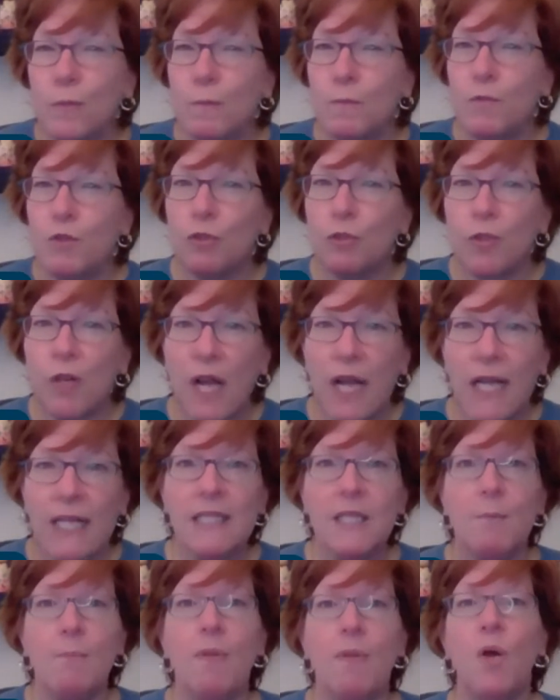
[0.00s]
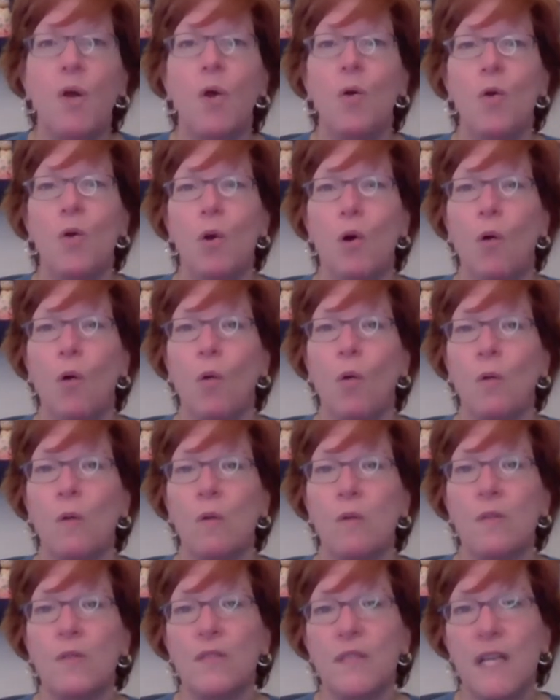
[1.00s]
trying to poke
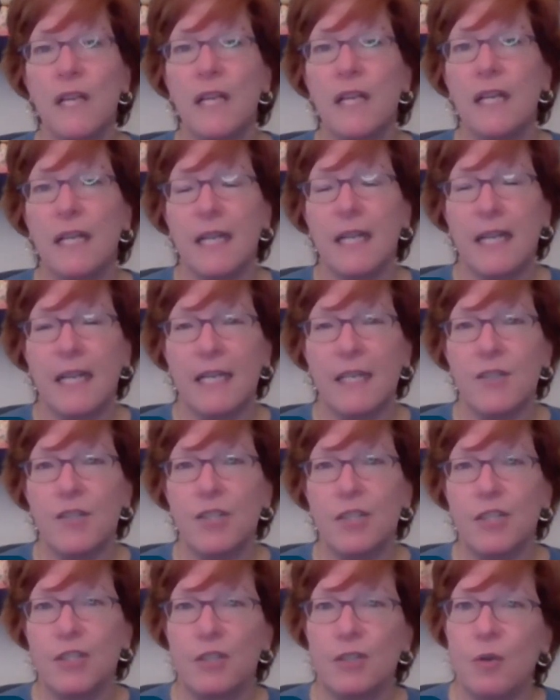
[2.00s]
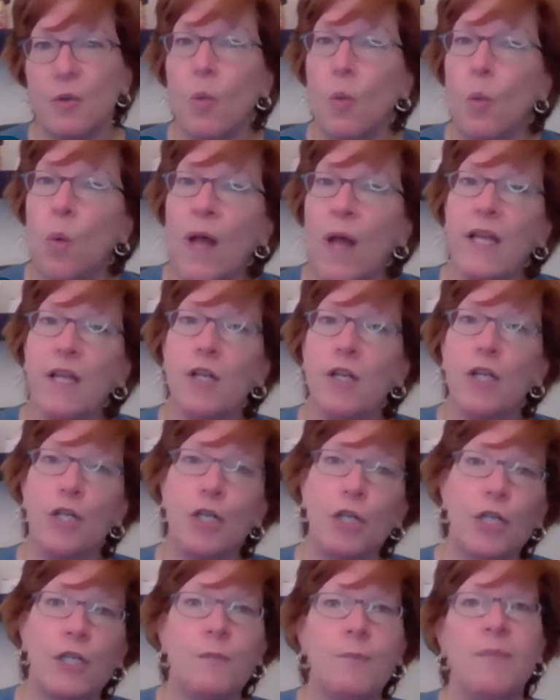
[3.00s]
holes into what
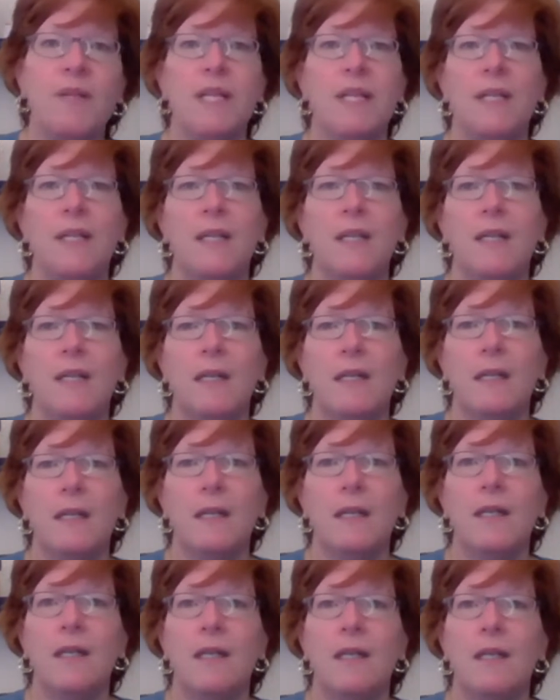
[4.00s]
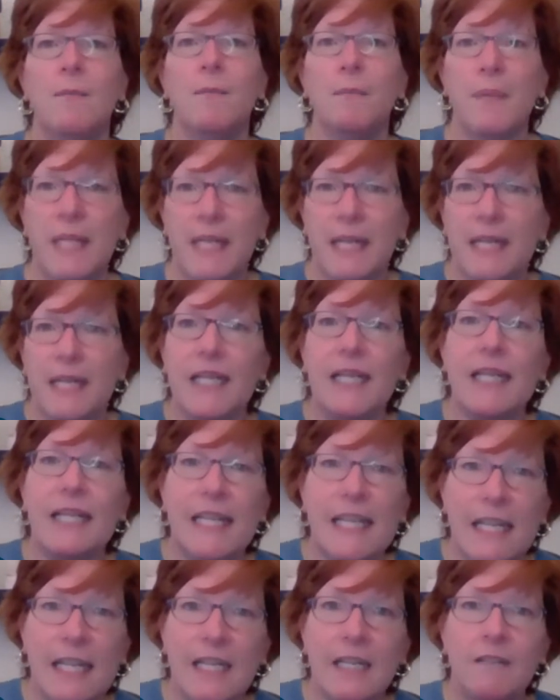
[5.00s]
could be being
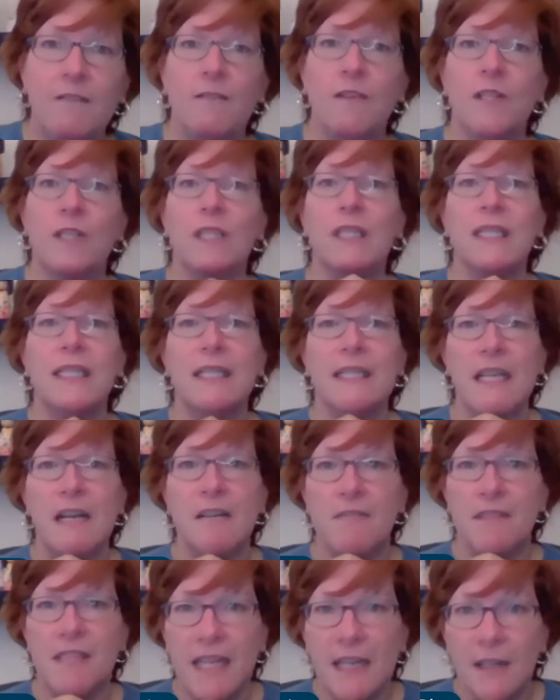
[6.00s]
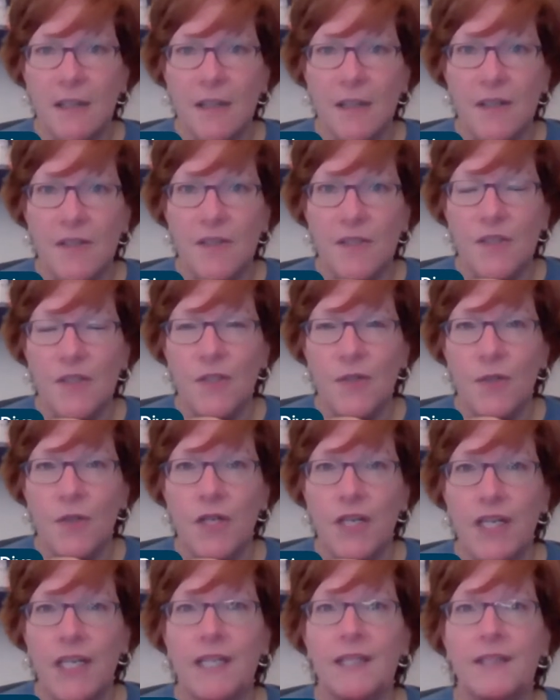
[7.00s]
inadvertently left out of the
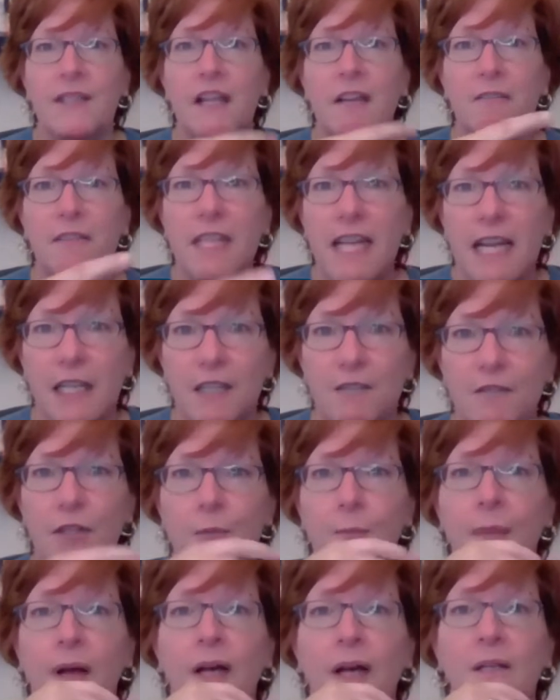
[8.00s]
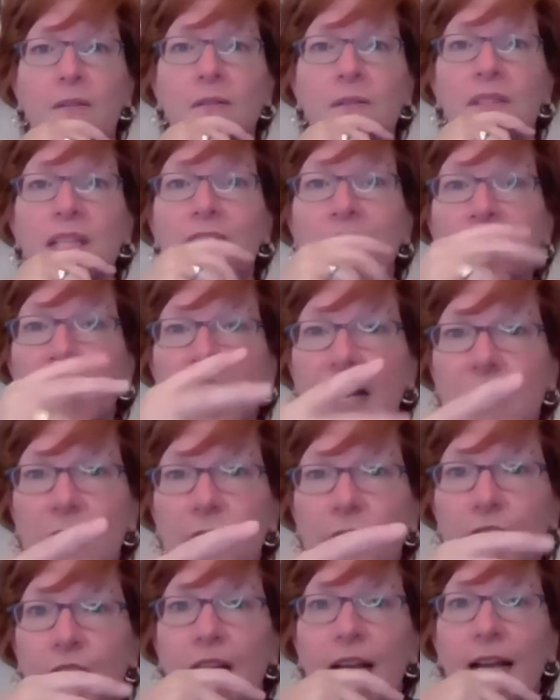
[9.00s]
story, left out of your model, left out
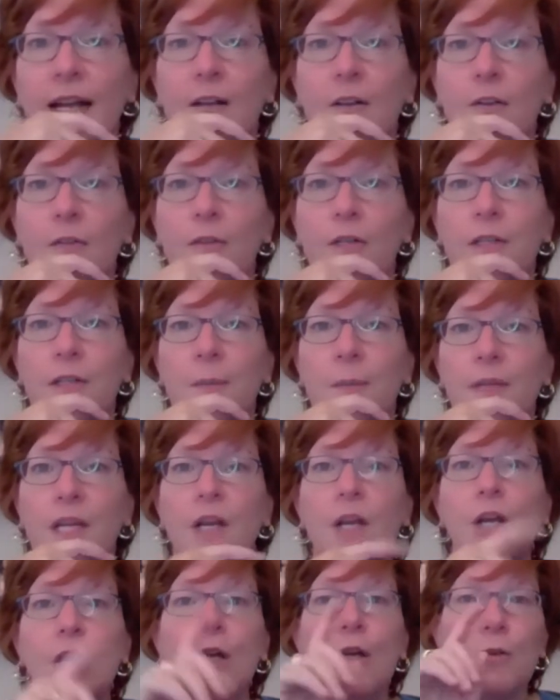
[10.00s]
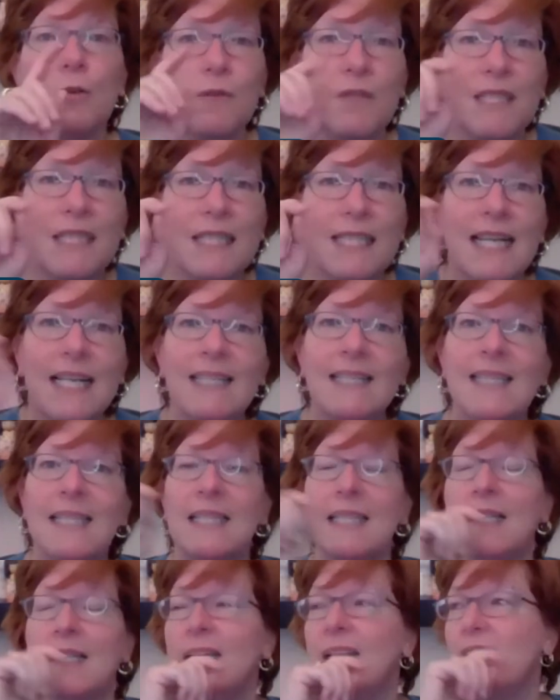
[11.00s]
of your algorithm. Who
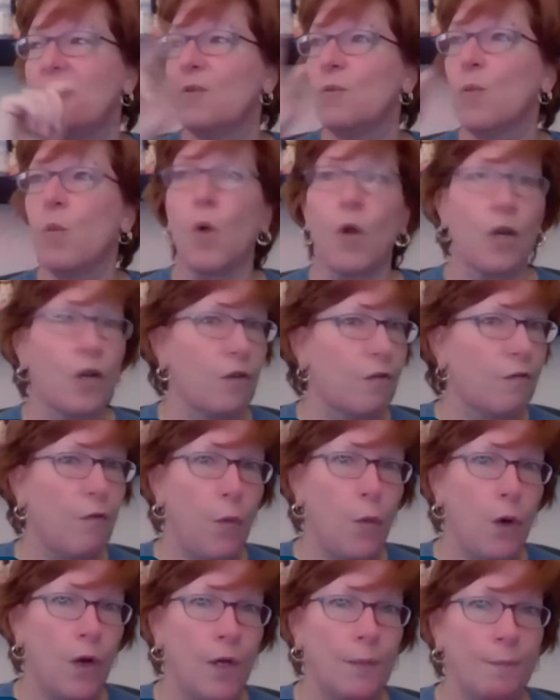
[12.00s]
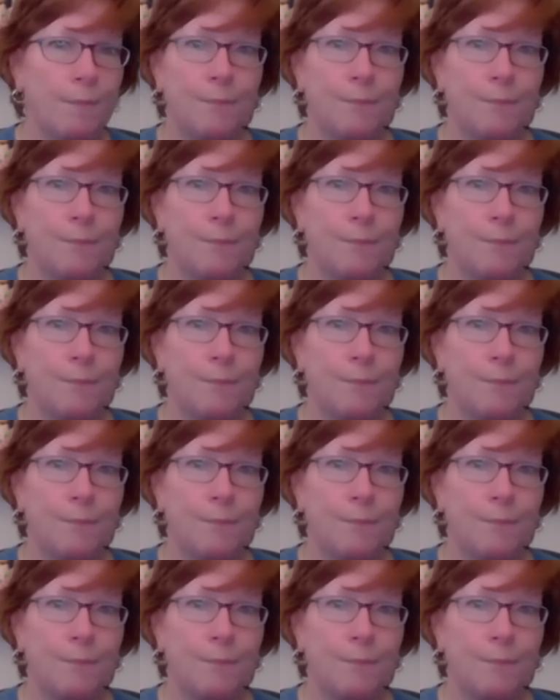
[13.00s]
doesn't this work for?